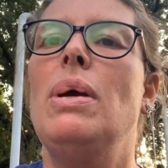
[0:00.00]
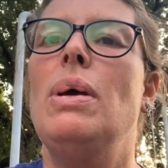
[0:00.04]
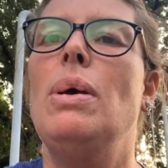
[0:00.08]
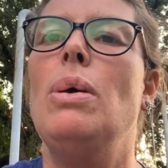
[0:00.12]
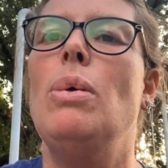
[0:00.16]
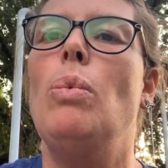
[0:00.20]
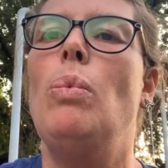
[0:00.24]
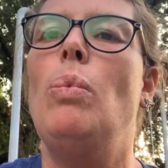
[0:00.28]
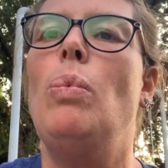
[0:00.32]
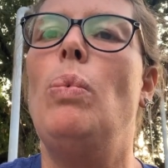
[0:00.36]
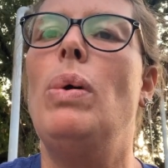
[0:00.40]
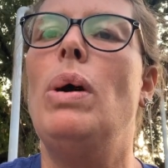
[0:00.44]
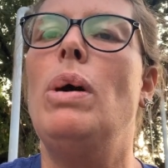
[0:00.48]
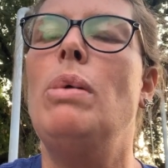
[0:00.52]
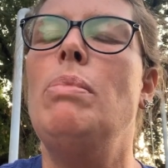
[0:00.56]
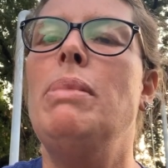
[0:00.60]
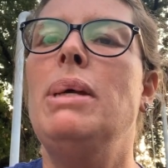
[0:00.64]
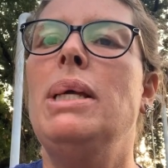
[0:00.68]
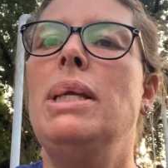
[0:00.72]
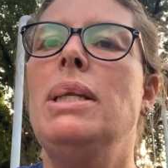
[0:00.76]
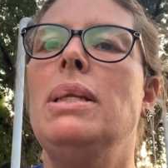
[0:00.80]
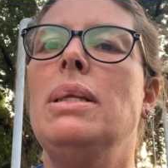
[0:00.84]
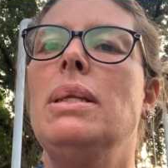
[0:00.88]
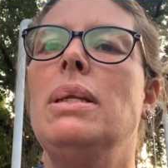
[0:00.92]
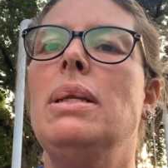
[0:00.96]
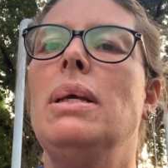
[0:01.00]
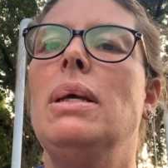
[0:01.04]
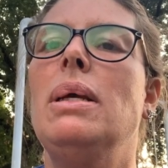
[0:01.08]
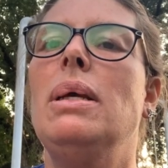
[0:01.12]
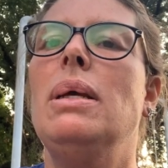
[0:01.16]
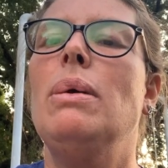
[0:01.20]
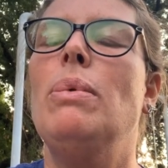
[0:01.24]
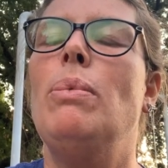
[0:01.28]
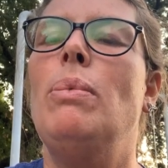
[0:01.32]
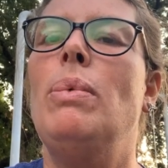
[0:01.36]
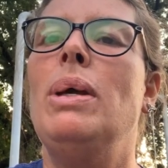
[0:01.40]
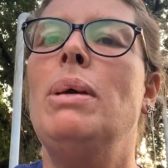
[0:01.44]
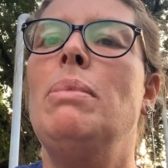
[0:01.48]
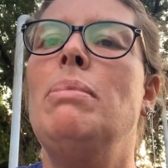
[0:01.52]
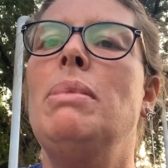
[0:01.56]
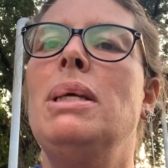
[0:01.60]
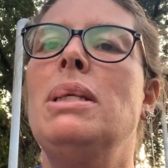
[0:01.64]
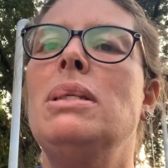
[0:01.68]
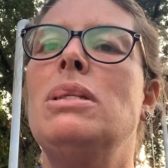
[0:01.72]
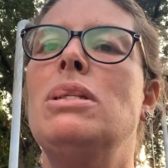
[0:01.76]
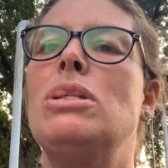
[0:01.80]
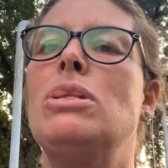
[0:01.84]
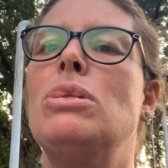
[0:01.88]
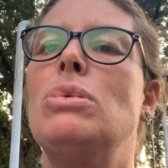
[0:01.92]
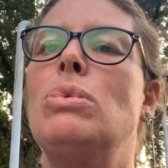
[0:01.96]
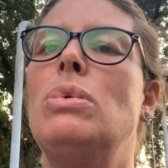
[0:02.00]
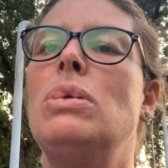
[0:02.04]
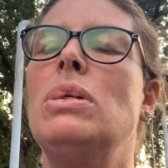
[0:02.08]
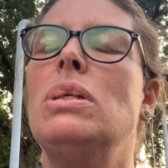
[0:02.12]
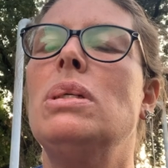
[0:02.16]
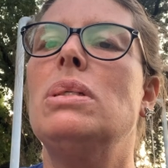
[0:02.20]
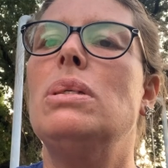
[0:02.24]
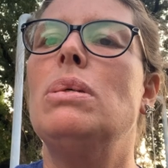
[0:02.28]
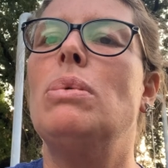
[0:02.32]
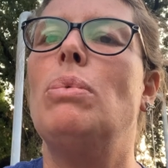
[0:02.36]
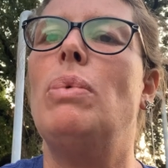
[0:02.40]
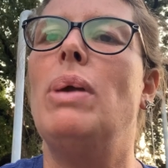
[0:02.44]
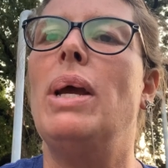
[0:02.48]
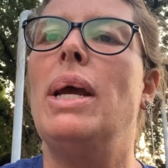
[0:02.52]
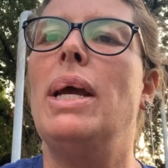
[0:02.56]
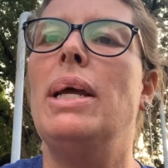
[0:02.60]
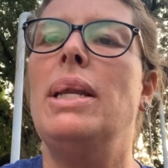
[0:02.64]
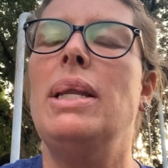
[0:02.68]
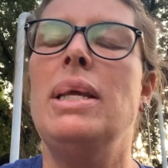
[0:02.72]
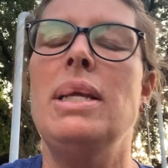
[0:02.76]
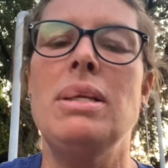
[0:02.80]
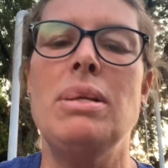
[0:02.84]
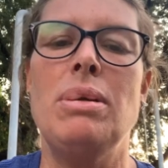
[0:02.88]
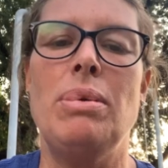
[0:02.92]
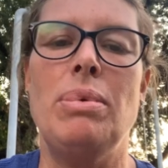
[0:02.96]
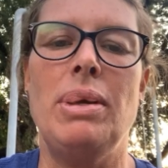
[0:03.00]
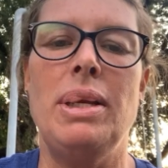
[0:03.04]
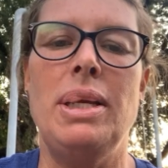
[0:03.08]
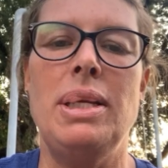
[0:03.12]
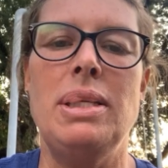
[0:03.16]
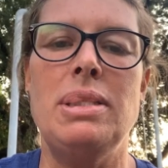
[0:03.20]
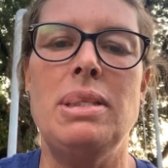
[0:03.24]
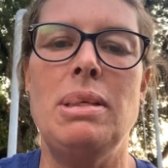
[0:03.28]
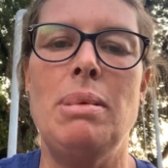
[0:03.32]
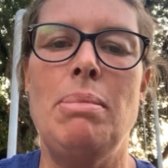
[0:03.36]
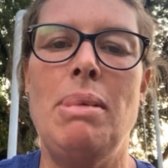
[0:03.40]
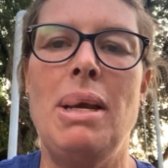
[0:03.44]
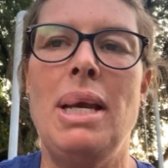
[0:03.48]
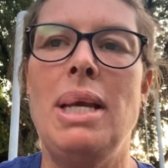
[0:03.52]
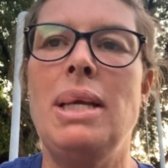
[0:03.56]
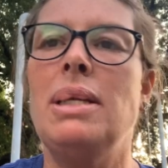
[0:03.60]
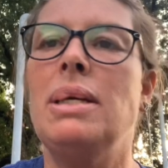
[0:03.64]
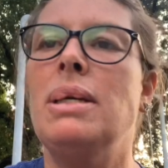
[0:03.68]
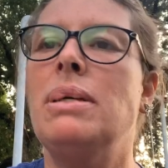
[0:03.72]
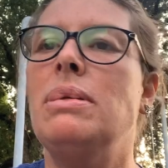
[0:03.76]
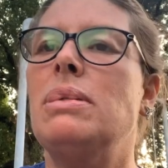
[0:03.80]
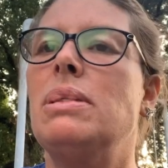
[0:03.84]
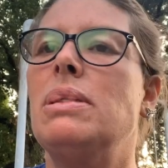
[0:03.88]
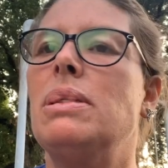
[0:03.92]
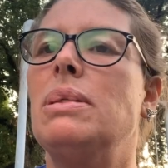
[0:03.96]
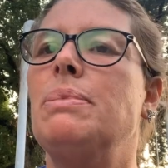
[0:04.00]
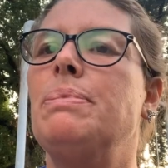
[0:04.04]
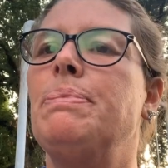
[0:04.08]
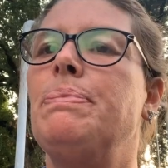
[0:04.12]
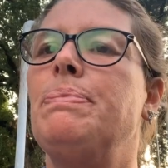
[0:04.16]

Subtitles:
Women sort red and green tomatoes.